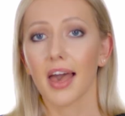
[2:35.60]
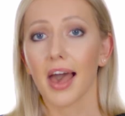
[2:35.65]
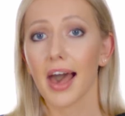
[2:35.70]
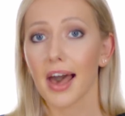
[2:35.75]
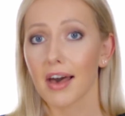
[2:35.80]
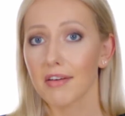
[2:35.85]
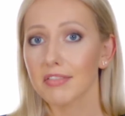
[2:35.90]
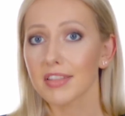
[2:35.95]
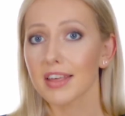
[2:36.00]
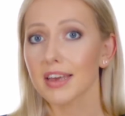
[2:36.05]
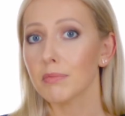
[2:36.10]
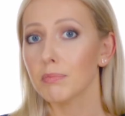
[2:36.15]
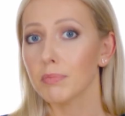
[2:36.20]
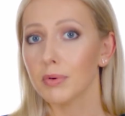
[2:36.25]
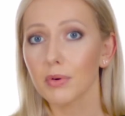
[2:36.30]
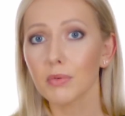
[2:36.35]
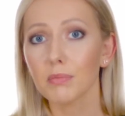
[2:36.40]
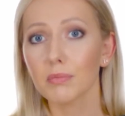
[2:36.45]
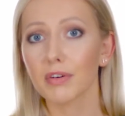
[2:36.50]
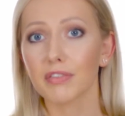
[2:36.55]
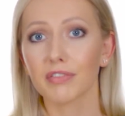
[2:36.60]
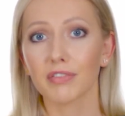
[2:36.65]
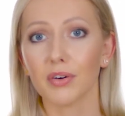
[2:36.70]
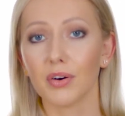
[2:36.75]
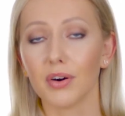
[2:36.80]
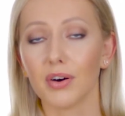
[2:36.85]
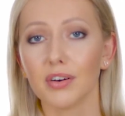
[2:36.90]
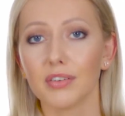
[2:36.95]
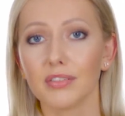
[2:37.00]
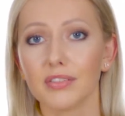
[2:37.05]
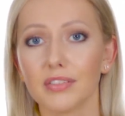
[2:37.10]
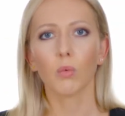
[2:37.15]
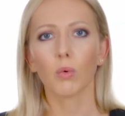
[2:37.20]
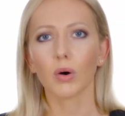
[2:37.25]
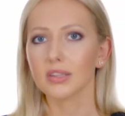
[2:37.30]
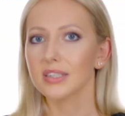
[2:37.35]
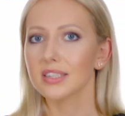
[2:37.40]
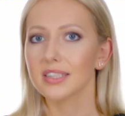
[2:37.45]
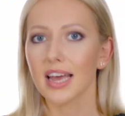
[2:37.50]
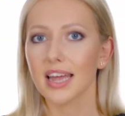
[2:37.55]
Have they built before?
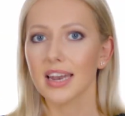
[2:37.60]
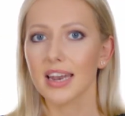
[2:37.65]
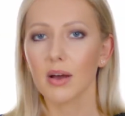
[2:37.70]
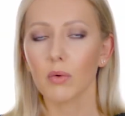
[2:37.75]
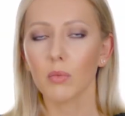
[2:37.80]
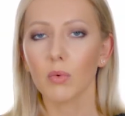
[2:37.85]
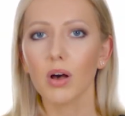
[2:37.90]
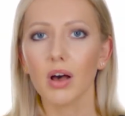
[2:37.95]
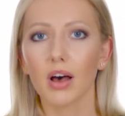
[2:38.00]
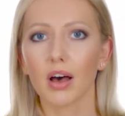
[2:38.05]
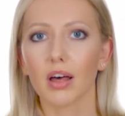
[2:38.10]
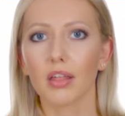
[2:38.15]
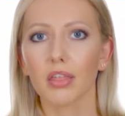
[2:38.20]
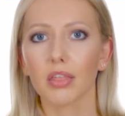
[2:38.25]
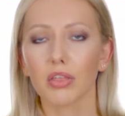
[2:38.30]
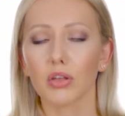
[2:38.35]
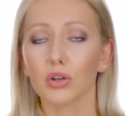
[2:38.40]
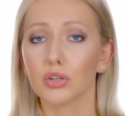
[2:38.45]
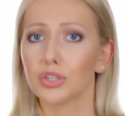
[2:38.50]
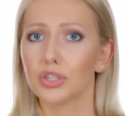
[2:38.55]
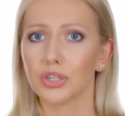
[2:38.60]
What's their net worth?